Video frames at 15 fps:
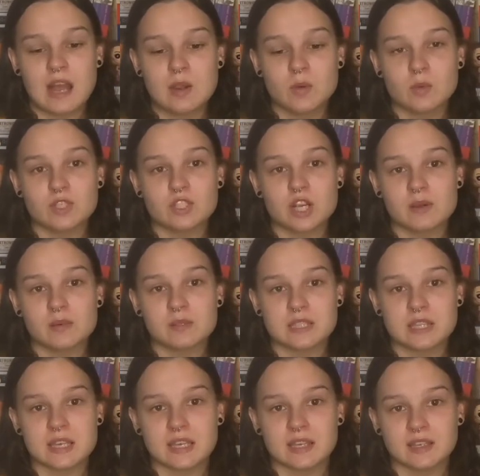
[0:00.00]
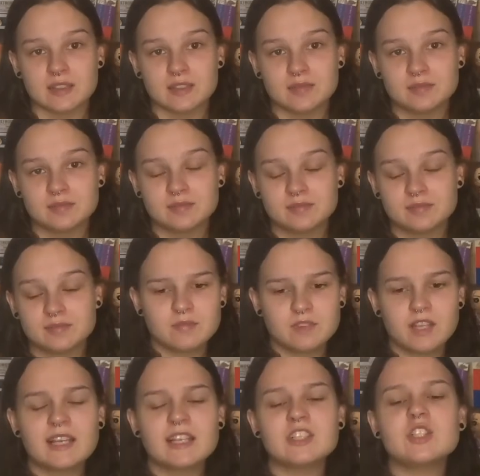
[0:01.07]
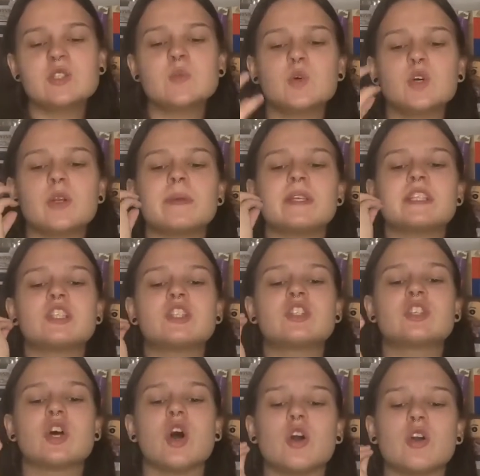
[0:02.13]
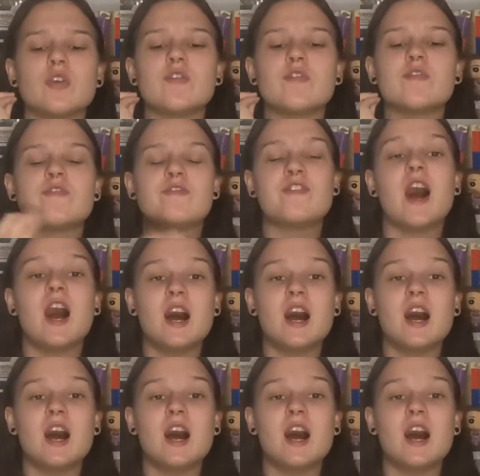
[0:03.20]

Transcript: I wish I was there. Like, it just would have been so